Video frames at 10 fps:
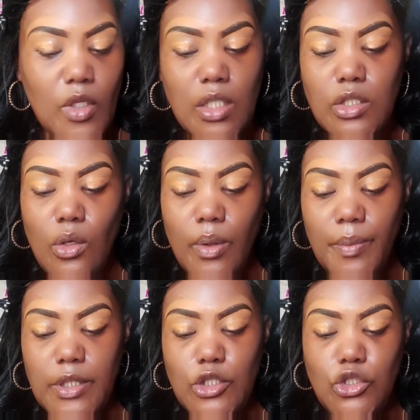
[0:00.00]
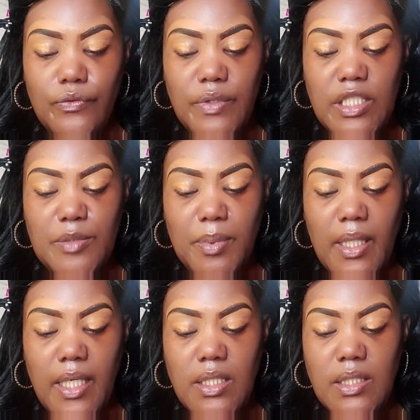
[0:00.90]
Let's go in with the Juvia's
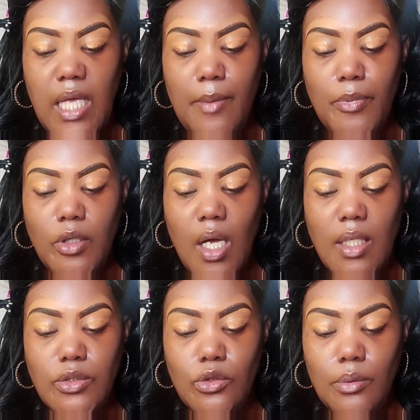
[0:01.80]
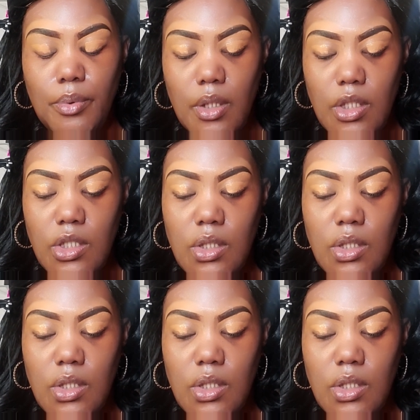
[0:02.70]
Place tapered contour brush,